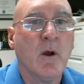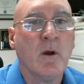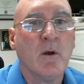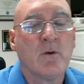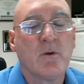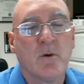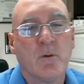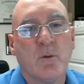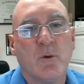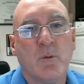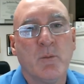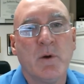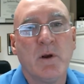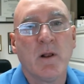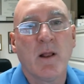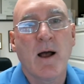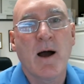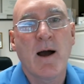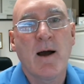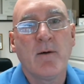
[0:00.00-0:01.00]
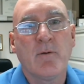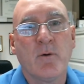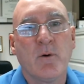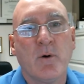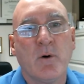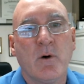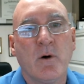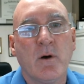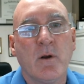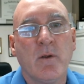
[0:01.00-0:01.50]
So we'll be live
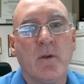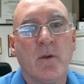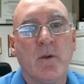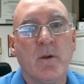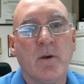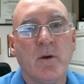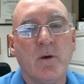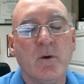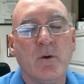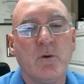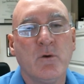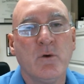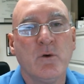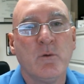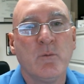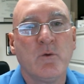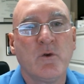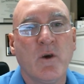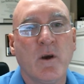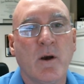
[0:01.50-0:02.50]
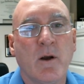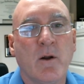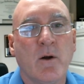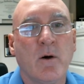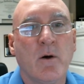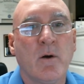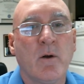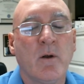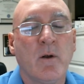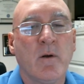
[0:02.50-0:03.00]
on the YouTube
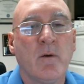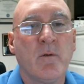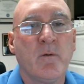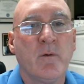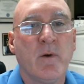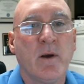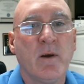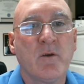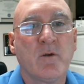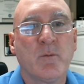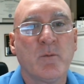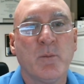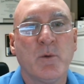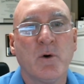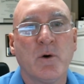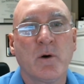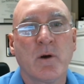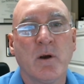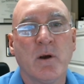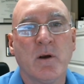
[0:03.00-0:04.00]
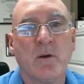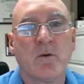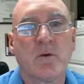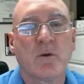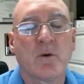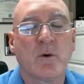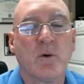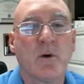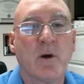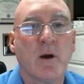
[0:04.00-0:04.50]
channel, Facebook,
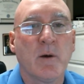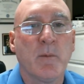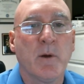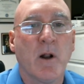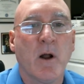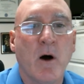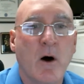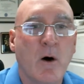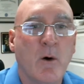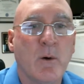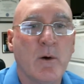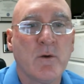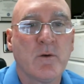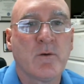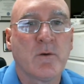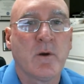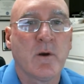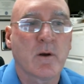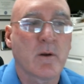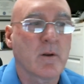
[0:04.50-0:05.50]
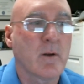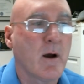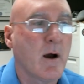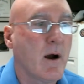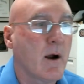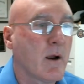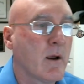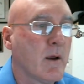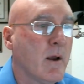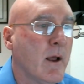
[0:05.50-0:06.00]
Instagram, and always
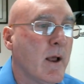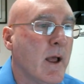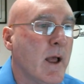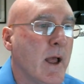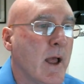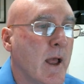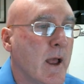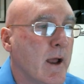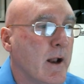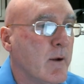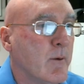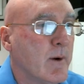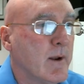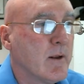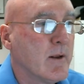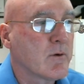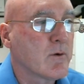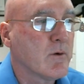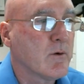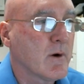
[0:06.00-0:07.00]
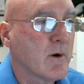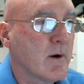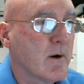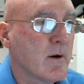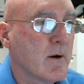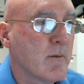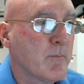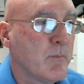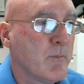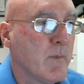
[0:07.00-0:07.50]
TikTok. Anyway, let's look,
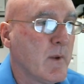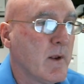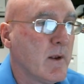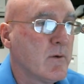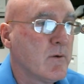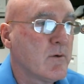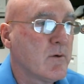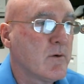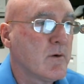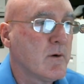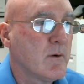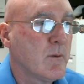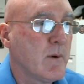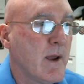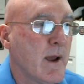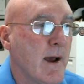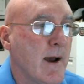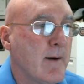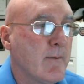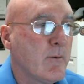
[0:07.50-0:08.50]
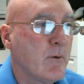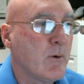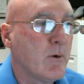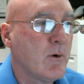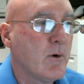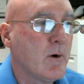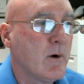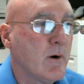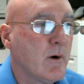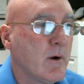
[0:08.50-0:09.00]
see we have
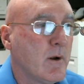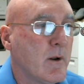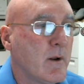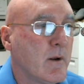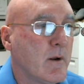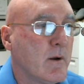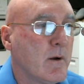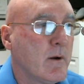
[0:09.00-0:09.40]
on